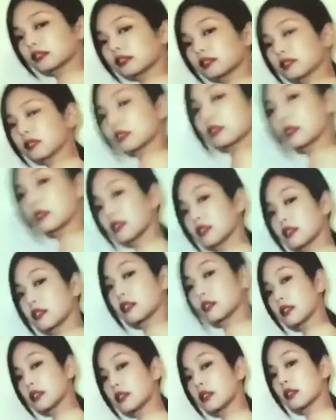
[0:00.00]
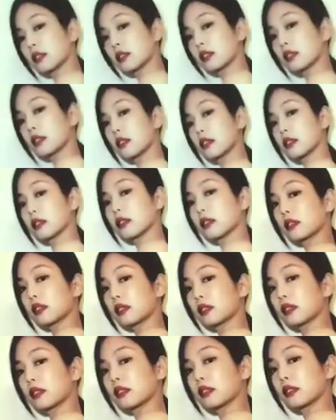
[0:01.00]
Well, three for Lisa, because I think I
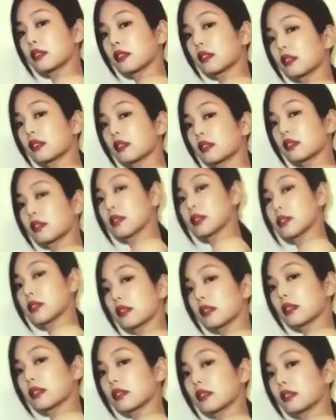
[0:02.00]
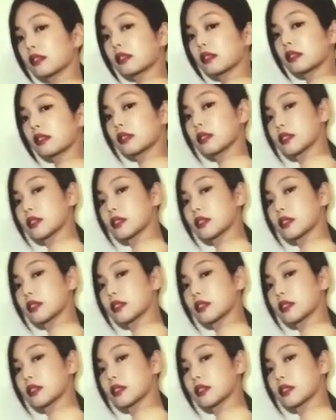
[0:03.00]
have two on the way, I think.